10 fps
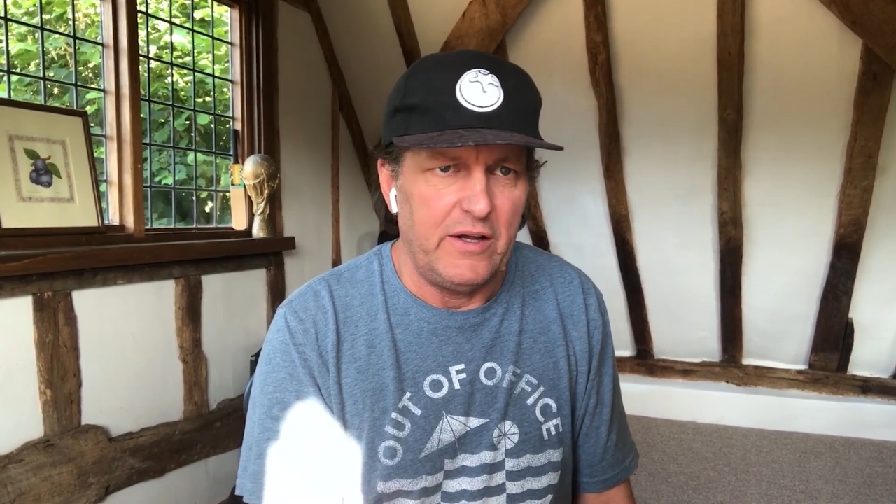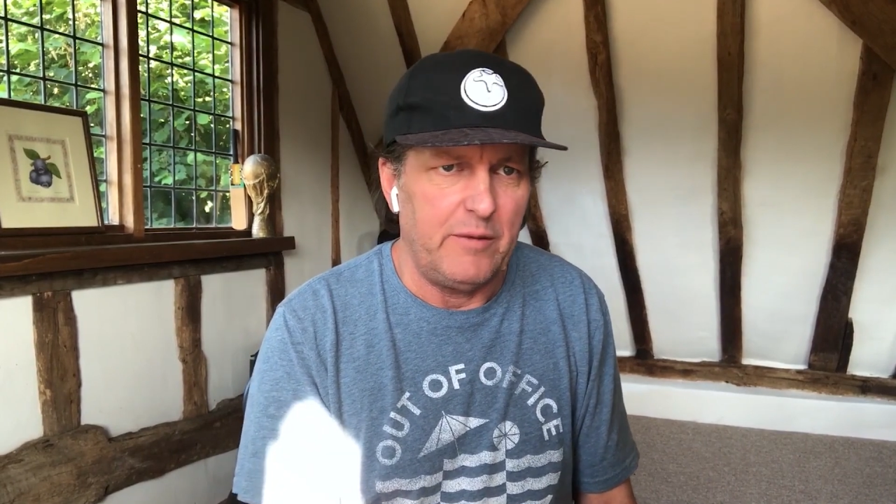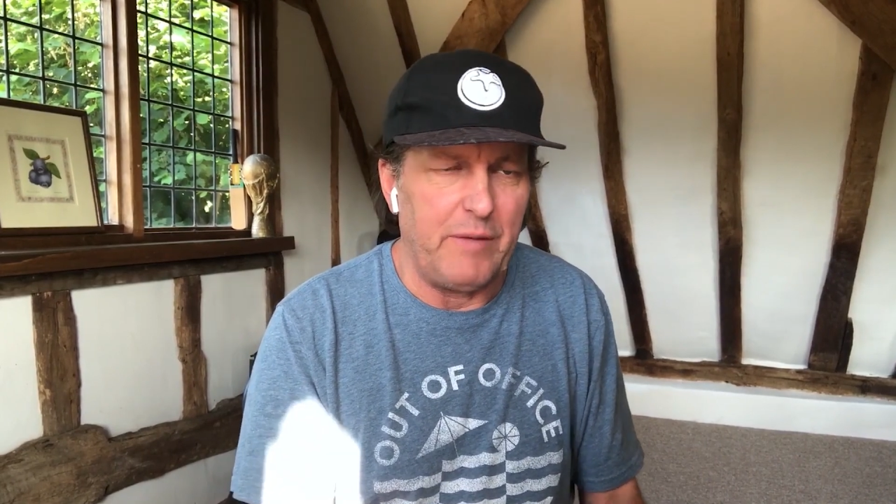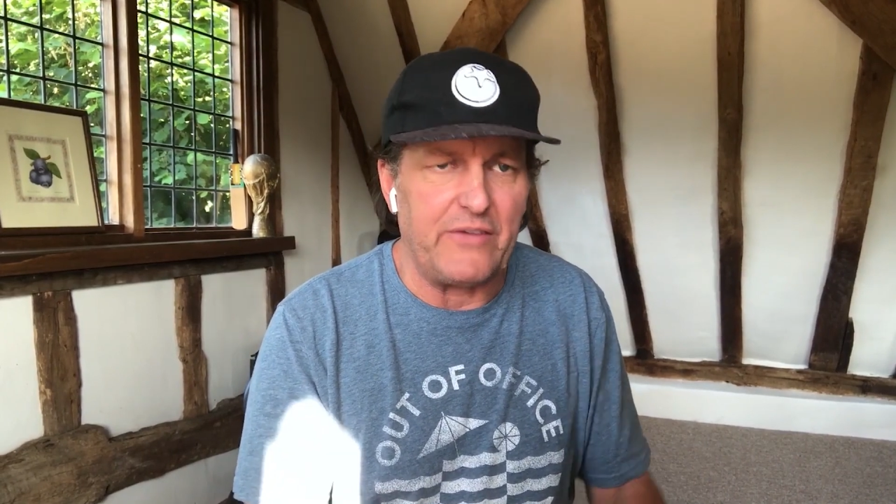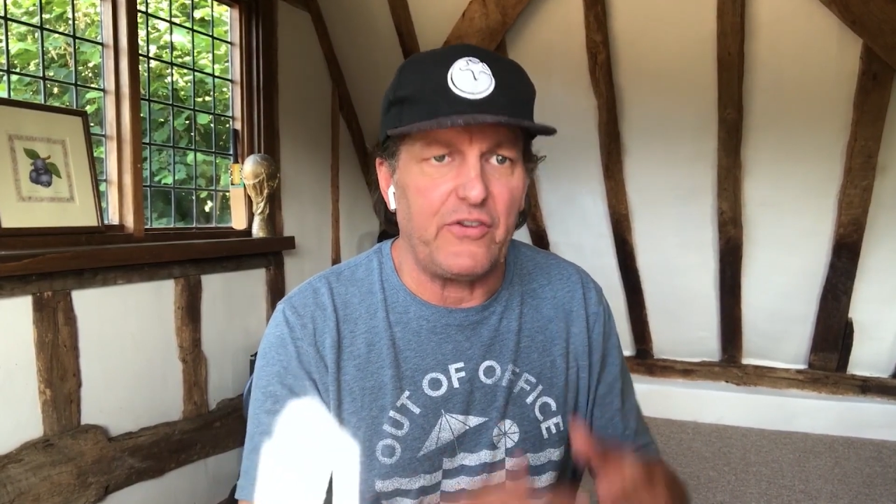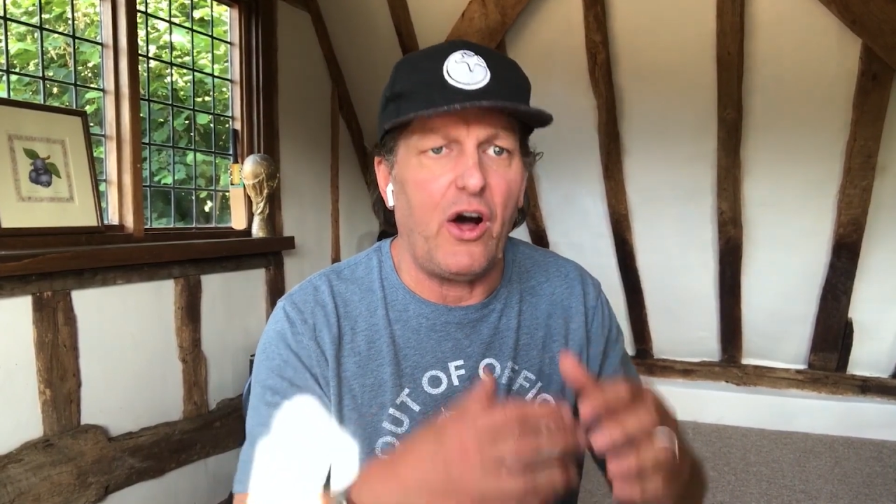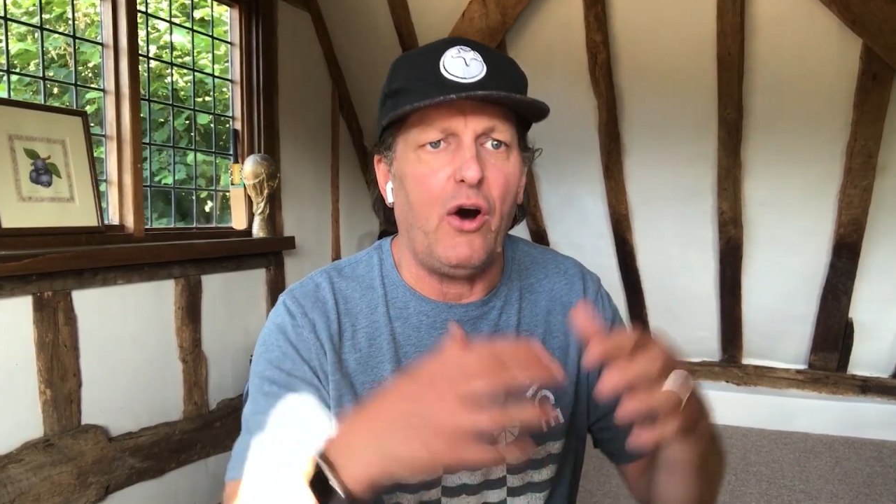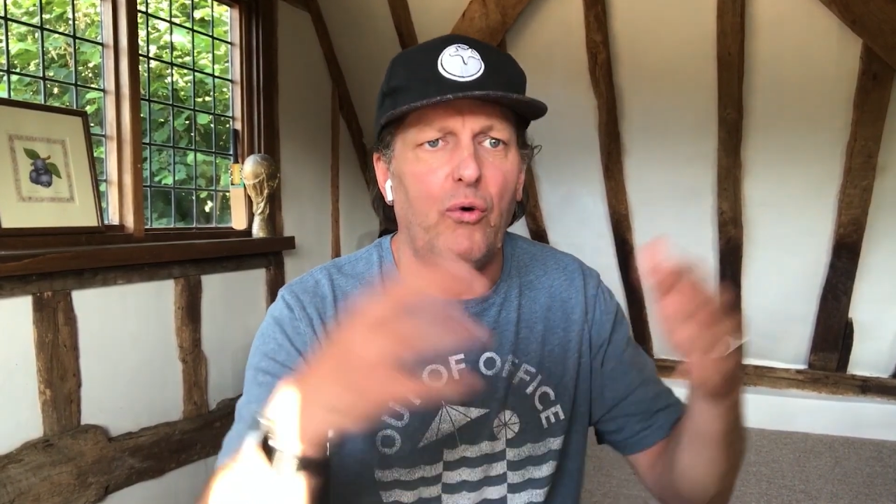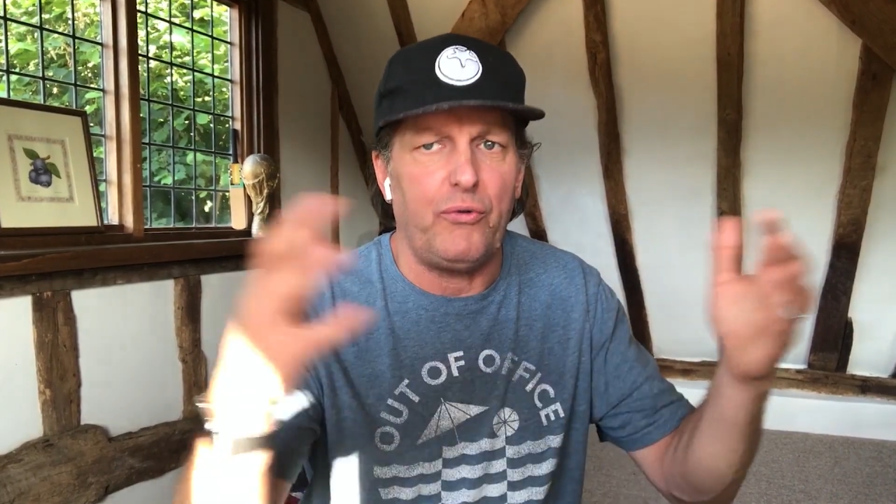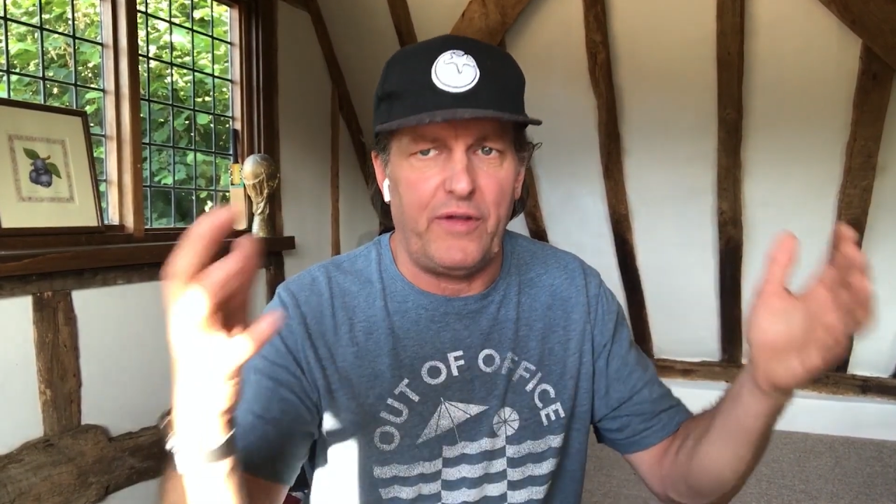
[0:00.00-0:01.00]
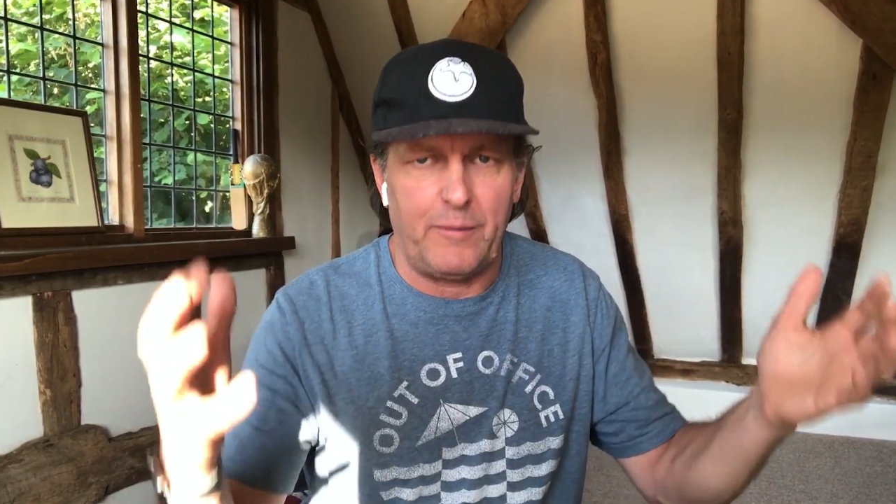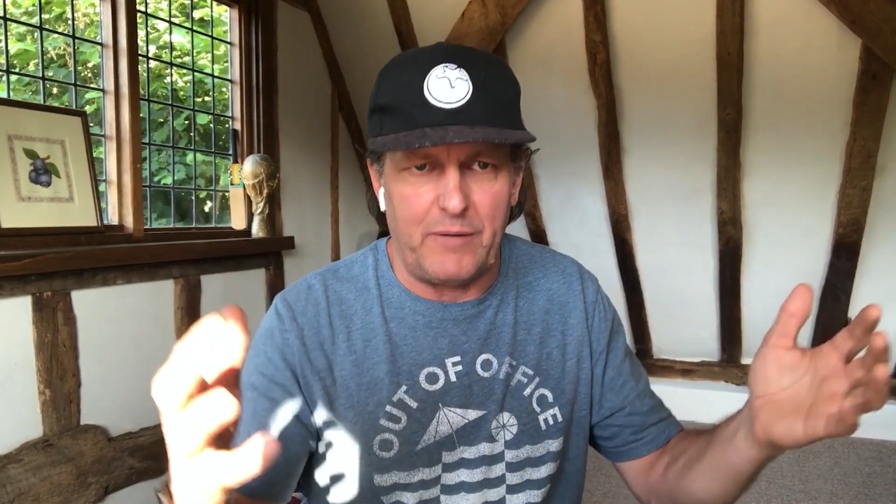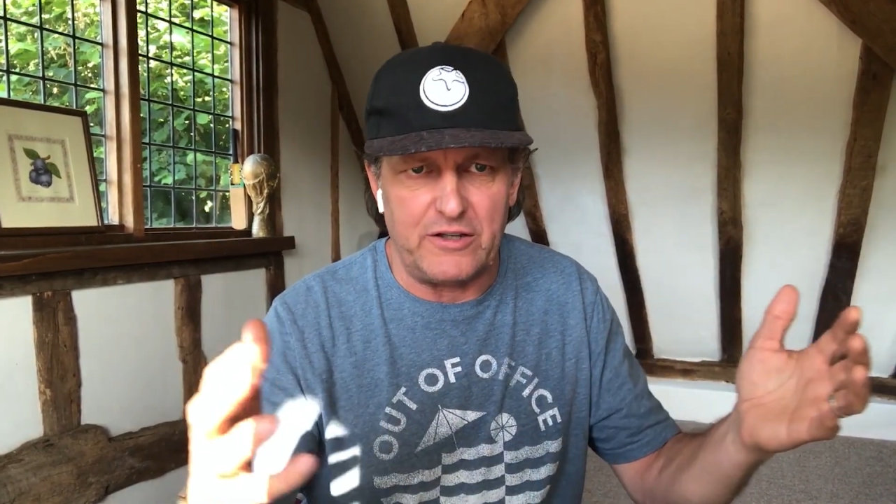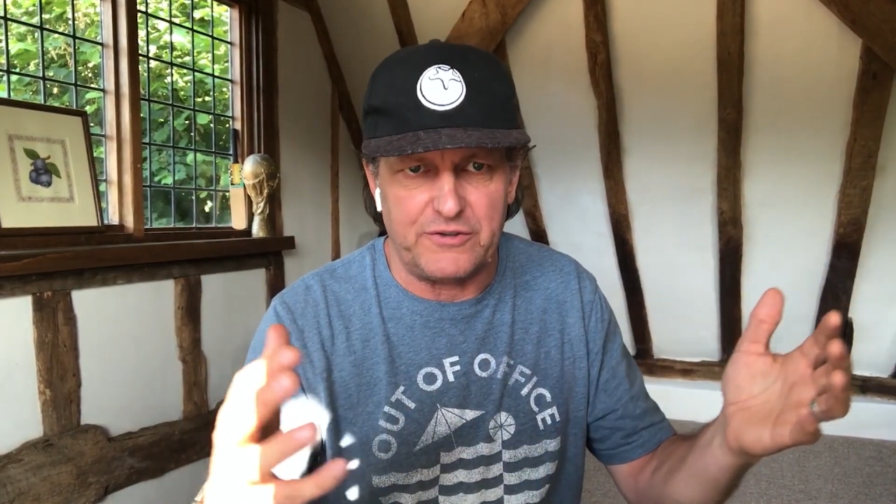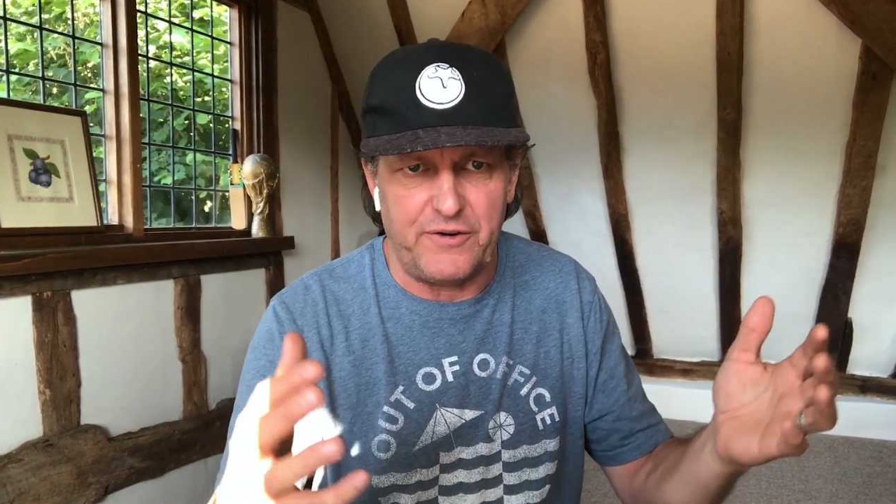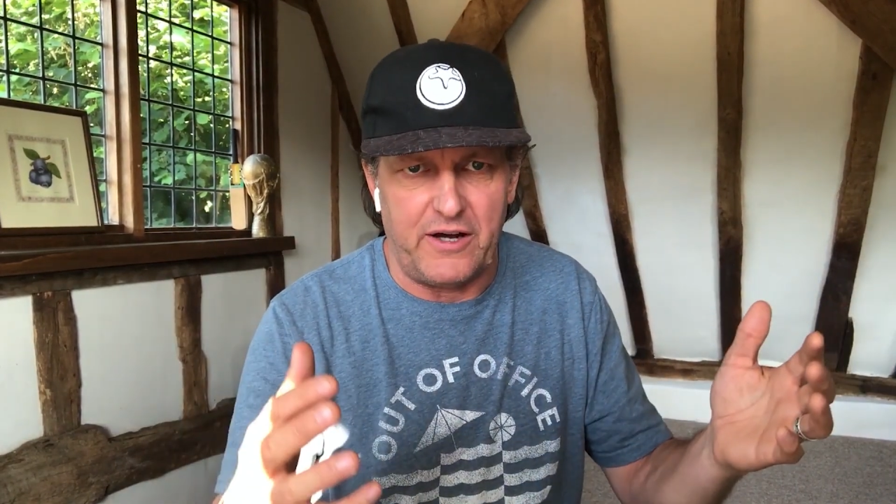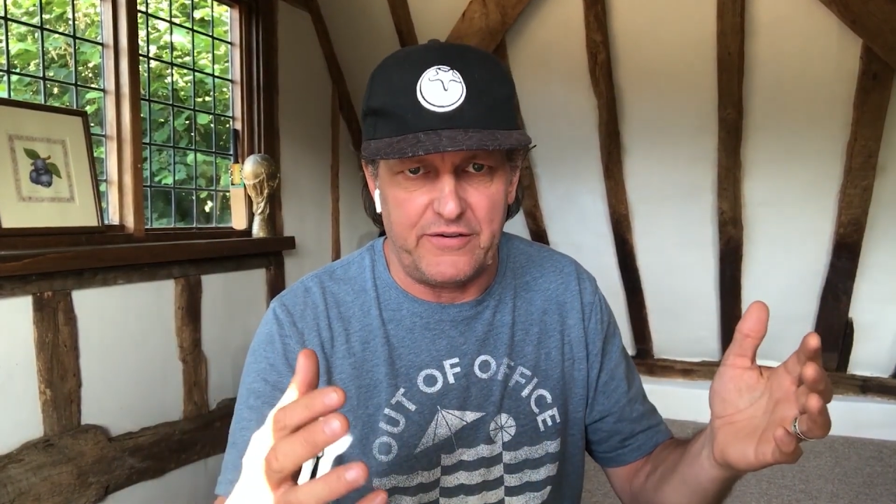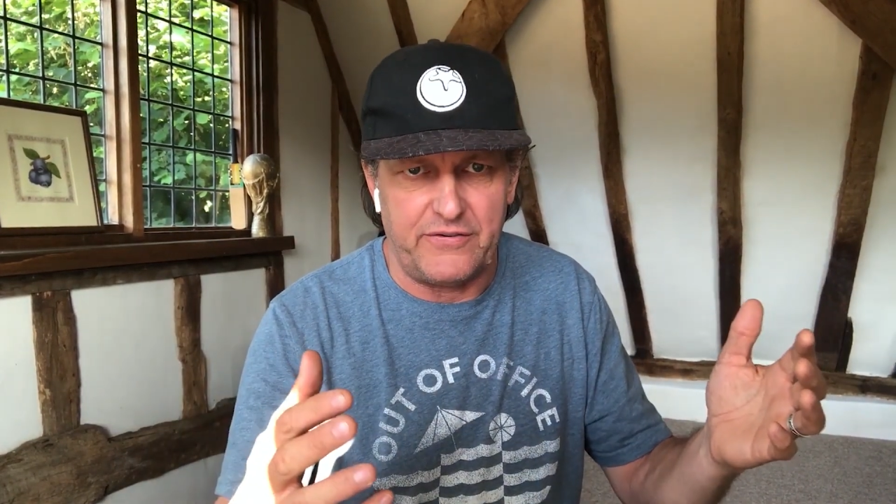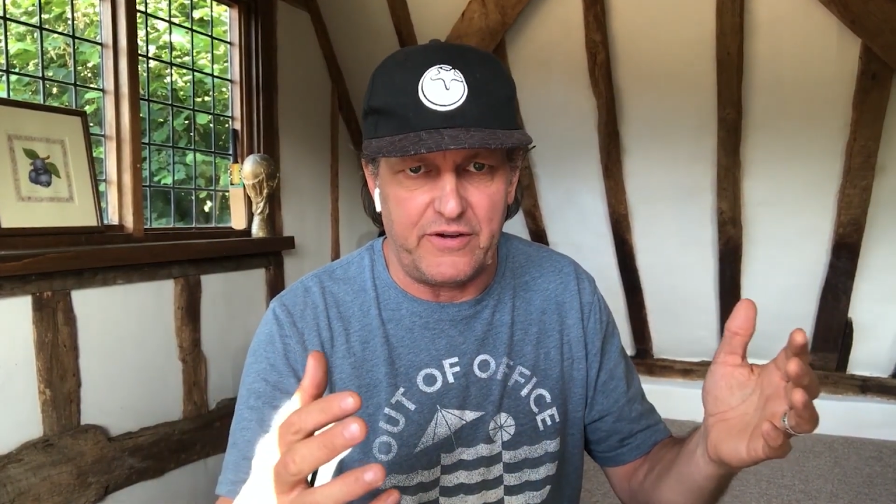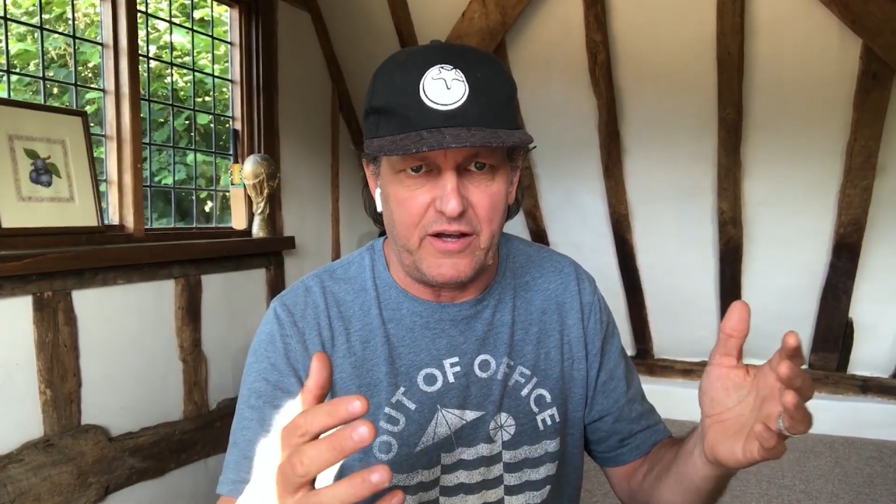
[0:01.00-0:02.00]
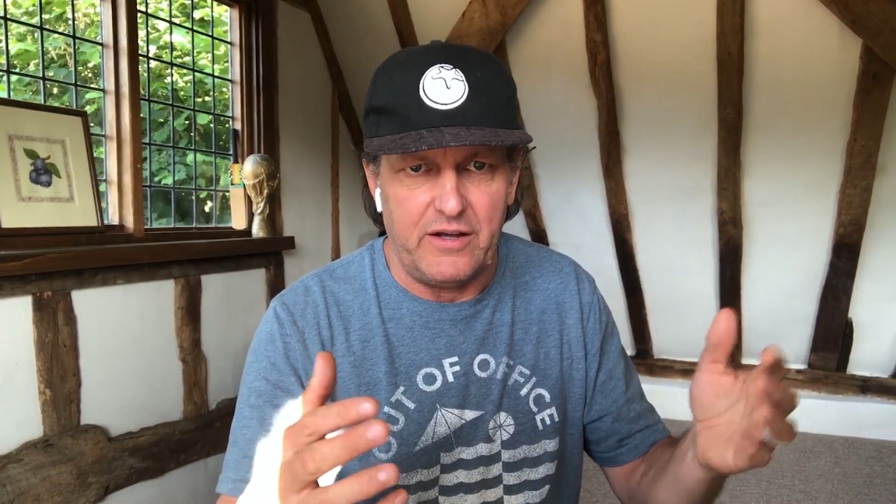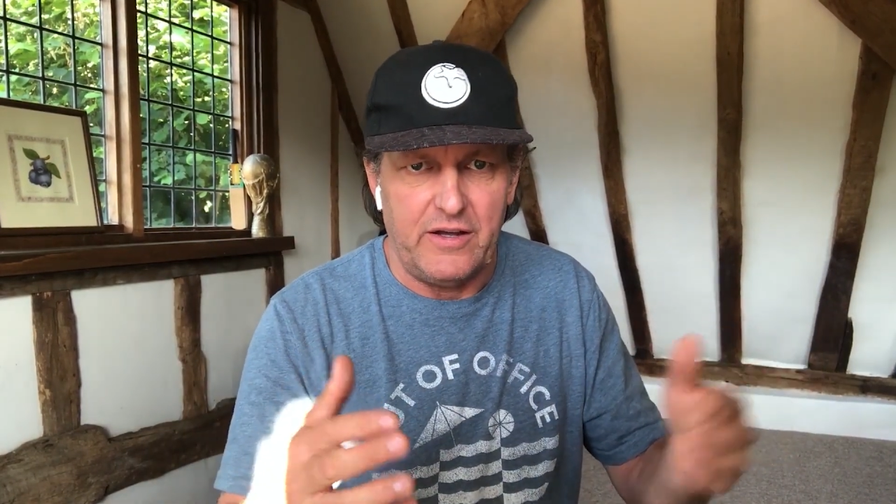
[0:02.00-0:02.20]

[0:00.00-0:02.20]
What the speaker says: It makes the whole thing much faster.